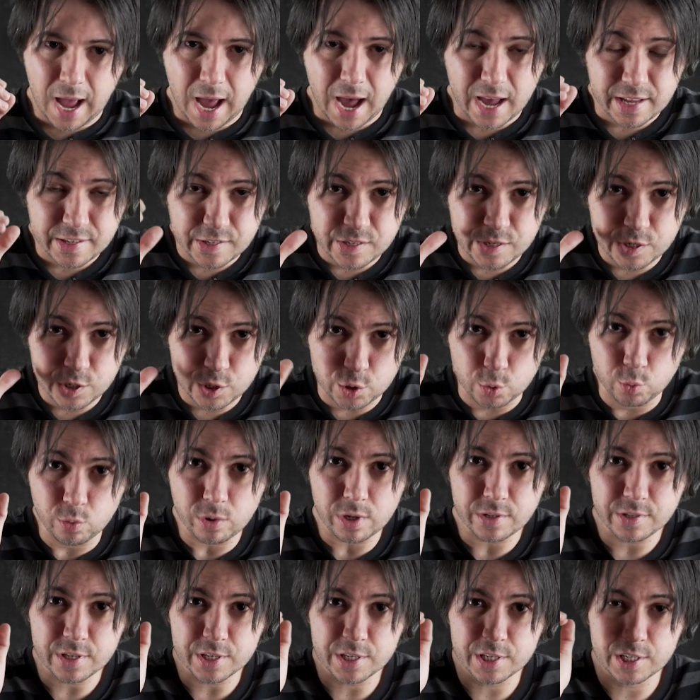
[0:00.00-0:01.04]
As
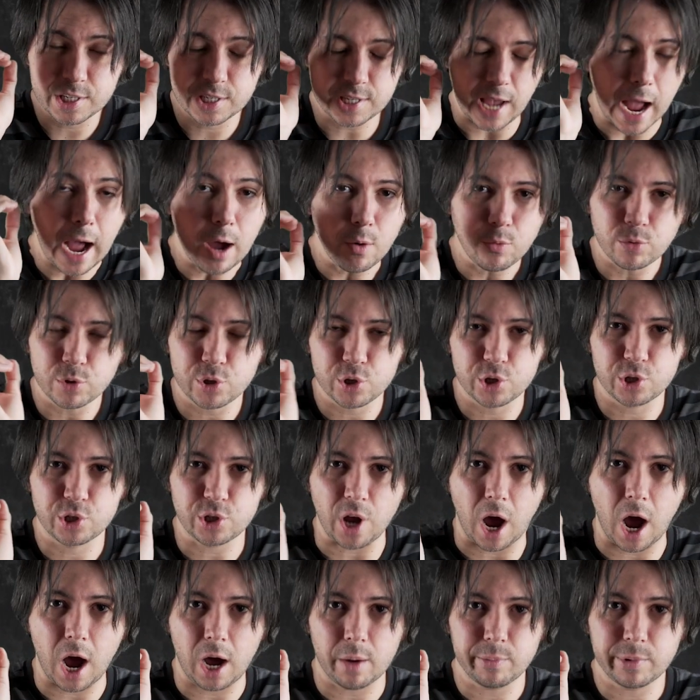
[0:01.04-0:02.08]
soon as the sound
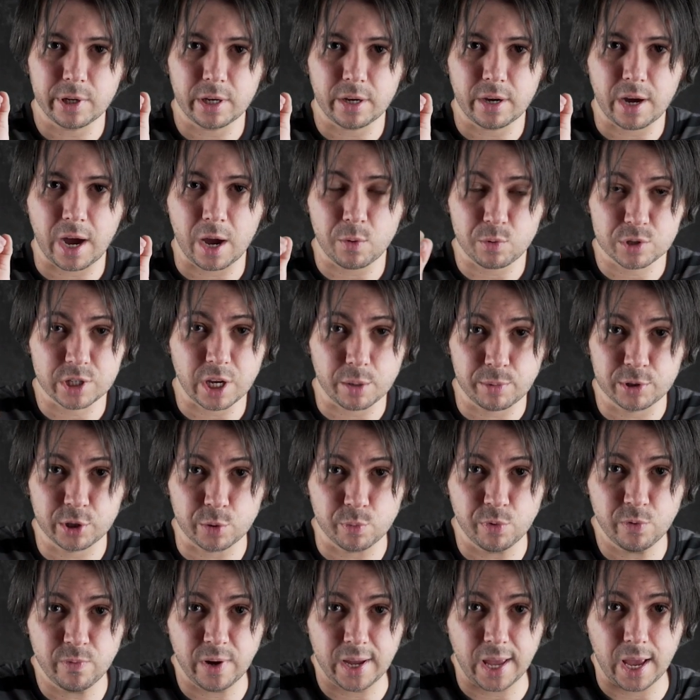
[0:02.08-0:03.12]
stopped, I was able
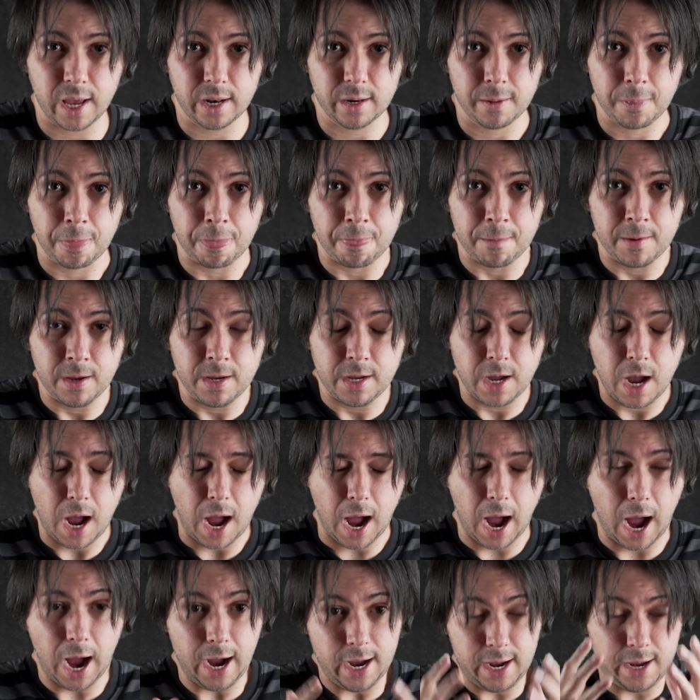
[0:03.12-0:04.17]
to move again.
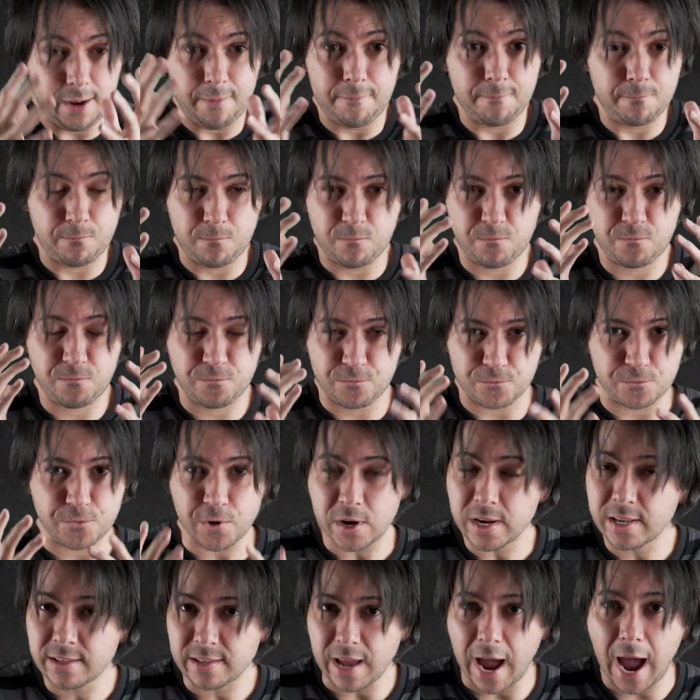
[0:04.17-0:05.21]
I
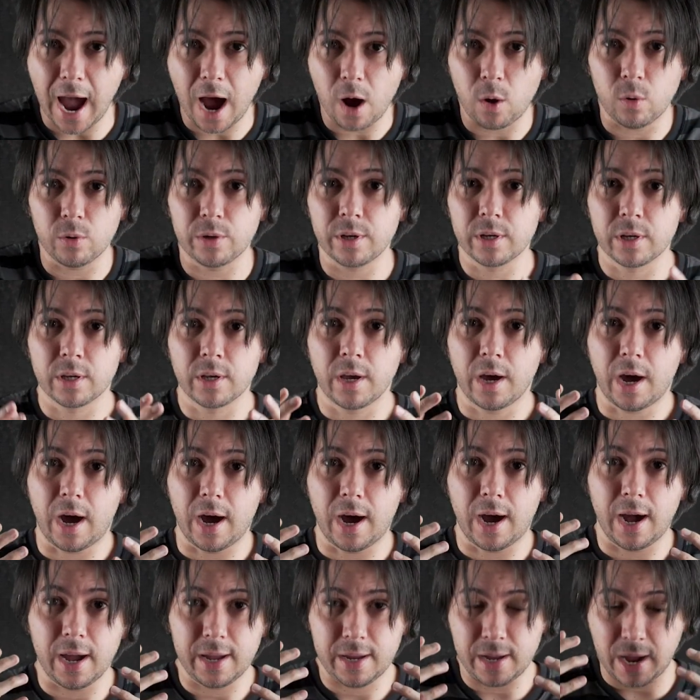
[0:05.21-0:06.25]
freaked out.
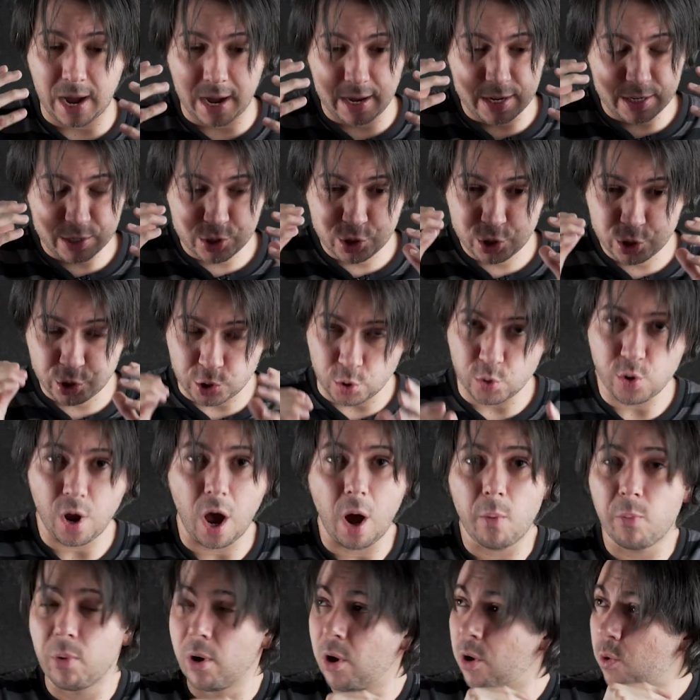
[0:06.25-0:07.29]
I stood
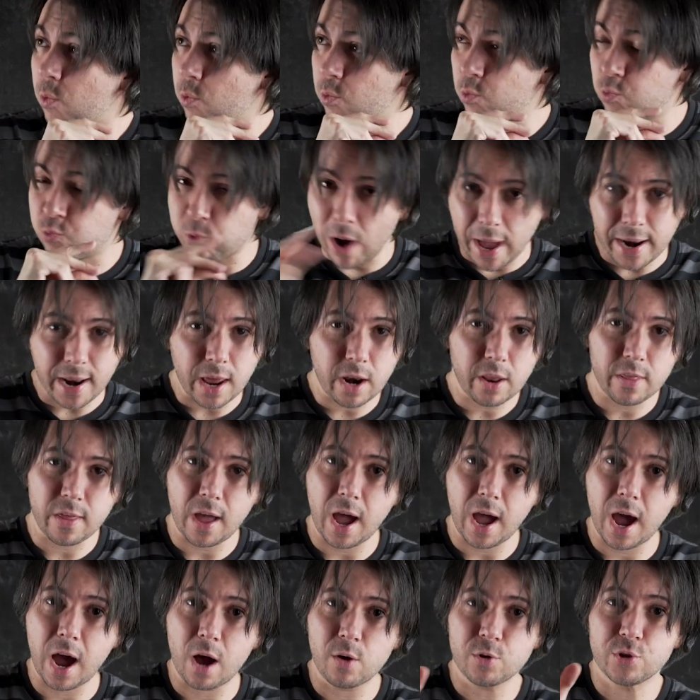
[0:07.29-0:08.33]
up, ran out of the
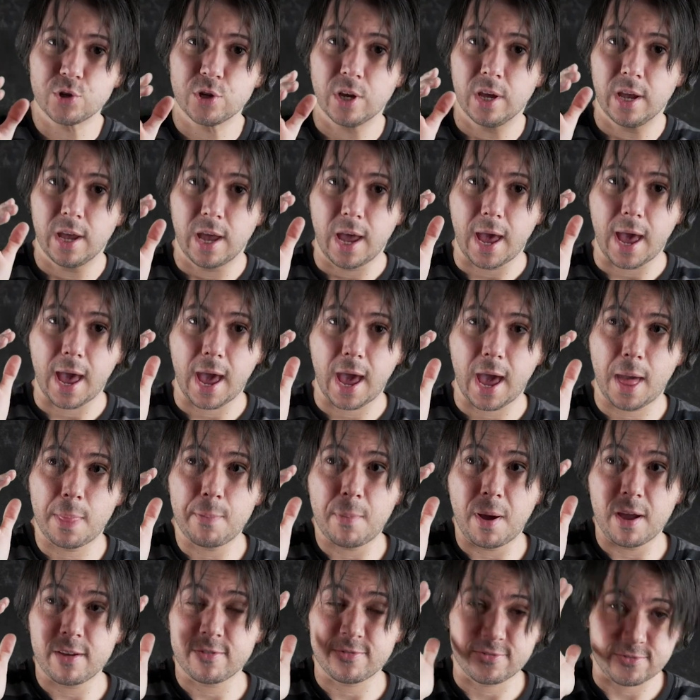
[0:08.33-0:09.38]
house, and
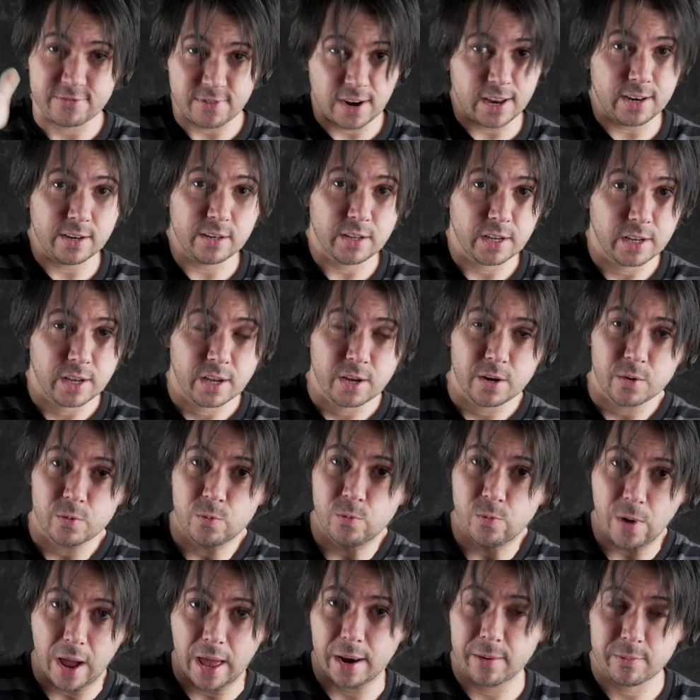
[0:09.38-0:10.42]
my friend
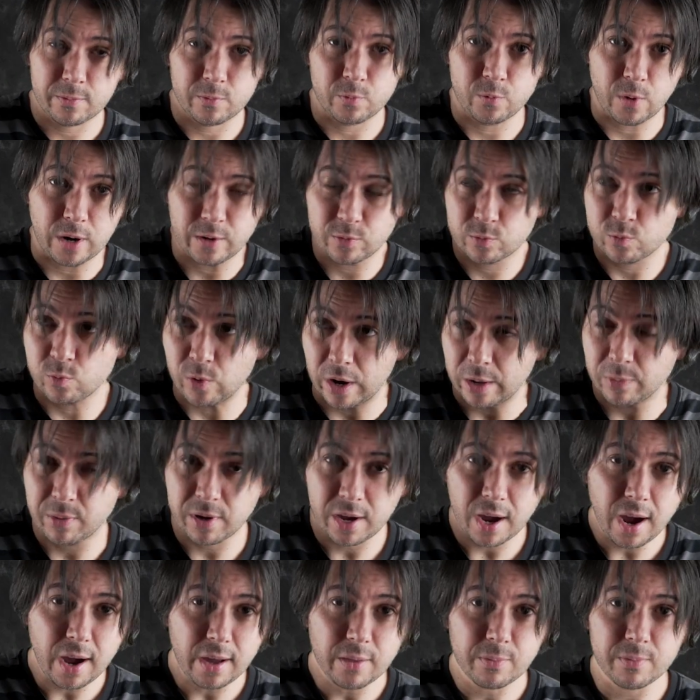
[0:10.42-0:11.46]
ran right
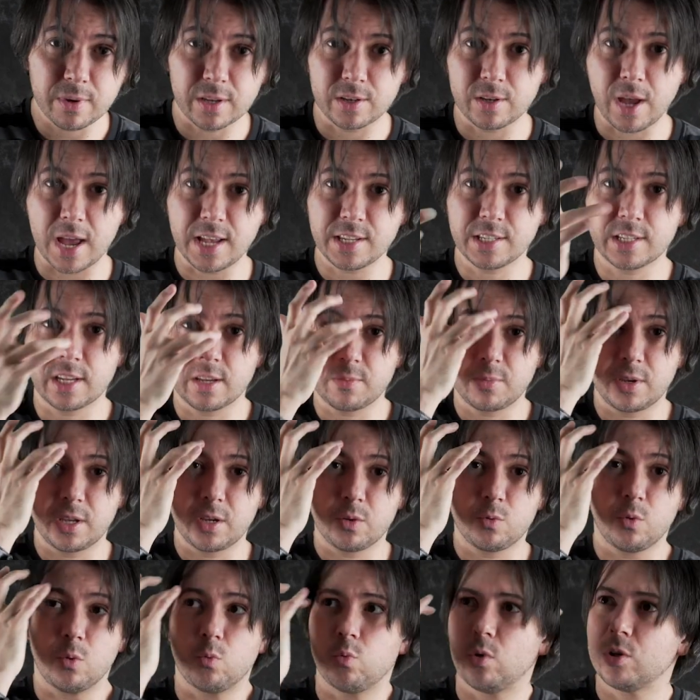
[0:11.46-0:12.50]
behind me, asking me,
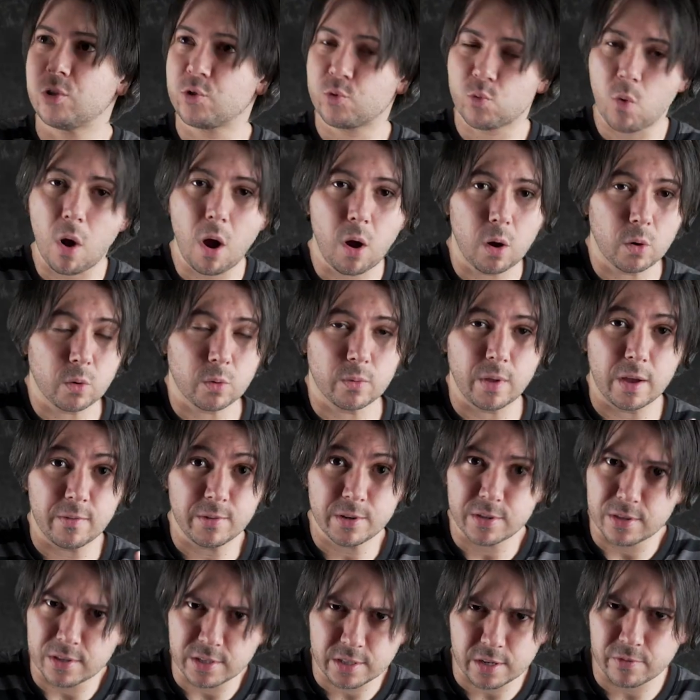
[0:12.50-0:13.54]
what's wrong?
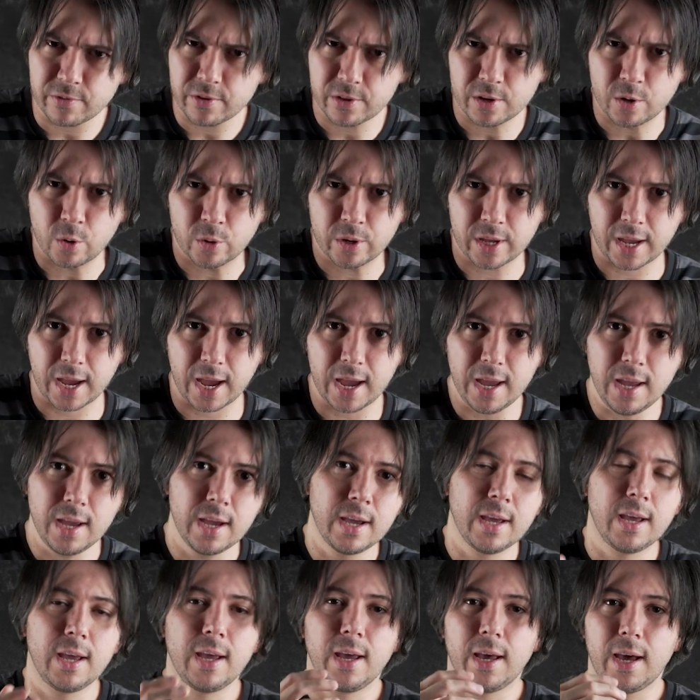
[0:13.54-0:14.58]
Is everything okay?
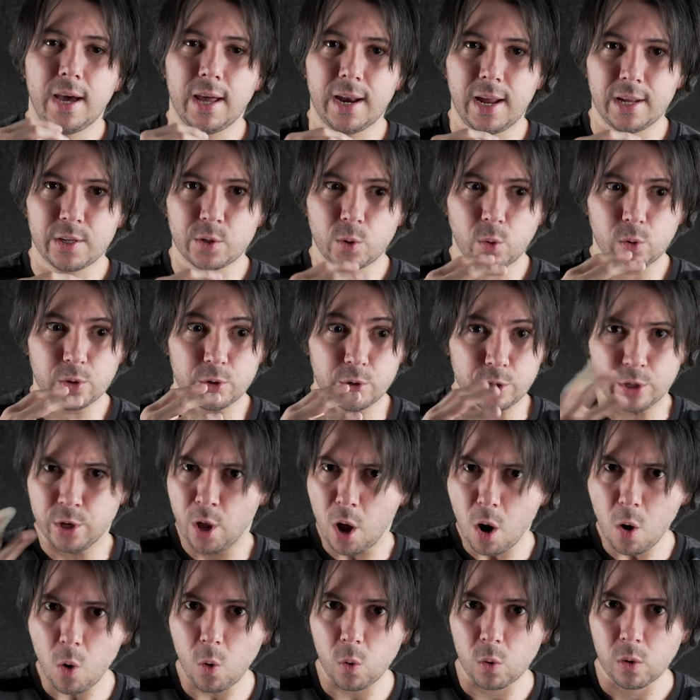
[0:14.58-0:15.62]
And I told her,
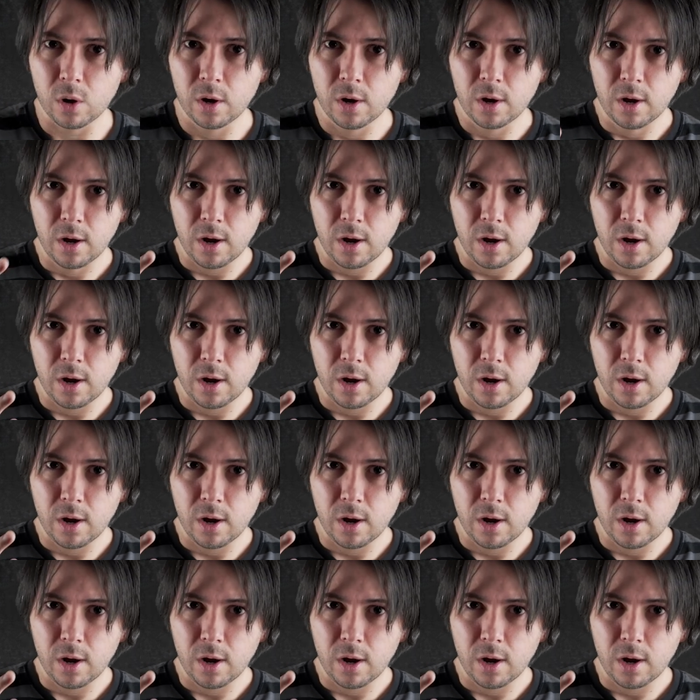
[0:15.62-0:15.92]
no.